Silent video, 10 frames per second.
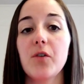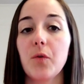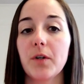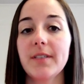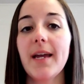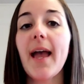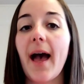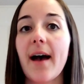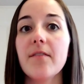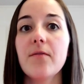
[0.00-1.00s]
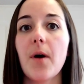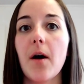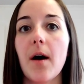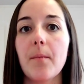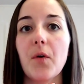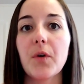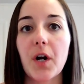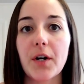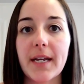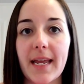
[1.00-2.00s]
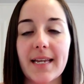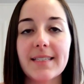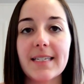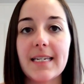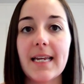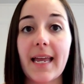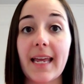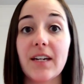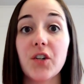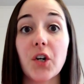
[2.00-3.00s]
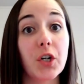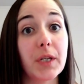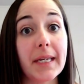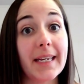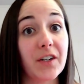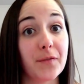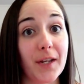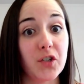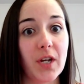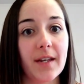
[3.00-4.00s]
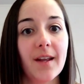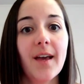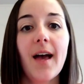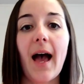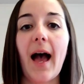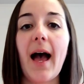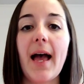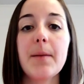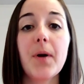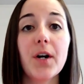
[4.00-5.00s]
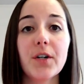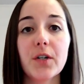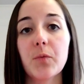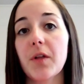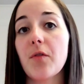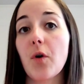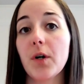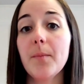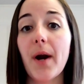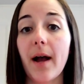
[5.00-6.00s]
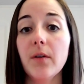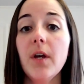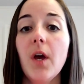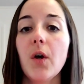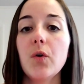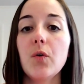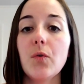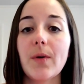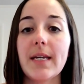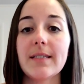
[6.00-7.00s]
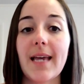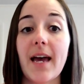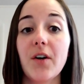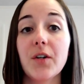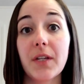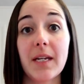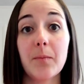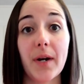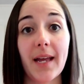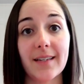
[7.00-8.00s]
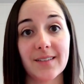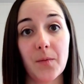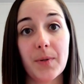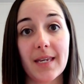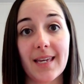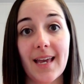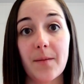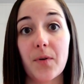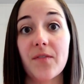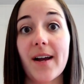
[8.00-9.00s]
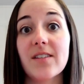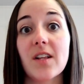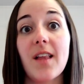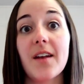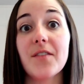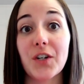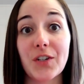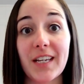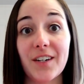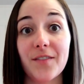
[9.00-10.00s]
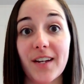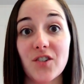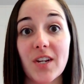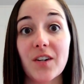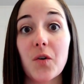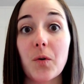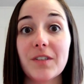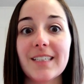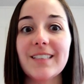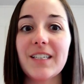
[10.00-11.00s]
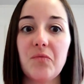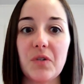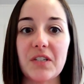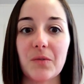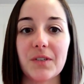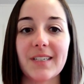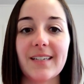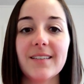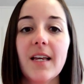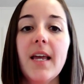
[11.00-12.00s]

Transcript: a course I have regarding AAC and early intervention. I partnered with Laura Brown, who is at Early and Bright SLP and provides a lot of early intervention courses and resources.